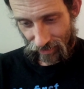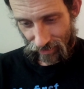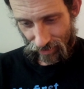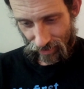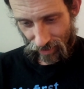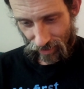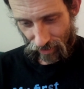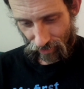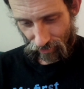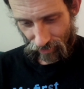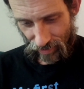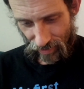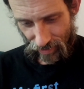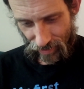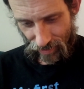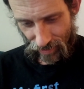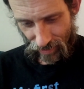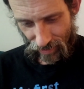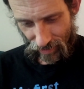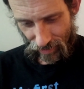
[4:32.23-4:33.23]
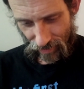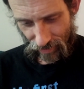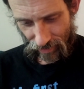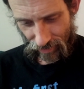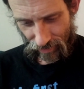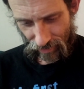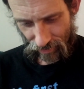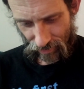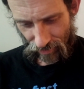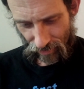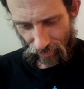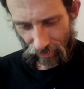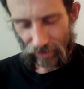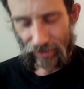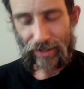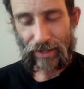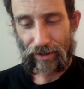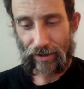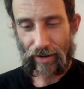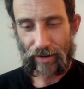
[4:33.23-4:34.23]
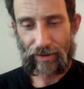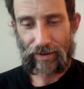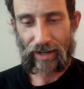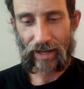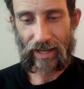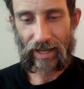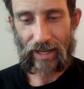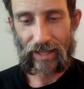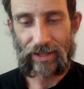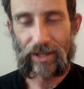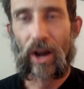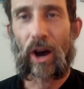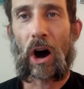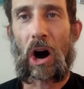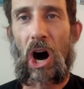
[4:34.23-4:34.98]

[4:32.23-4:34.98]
and also known as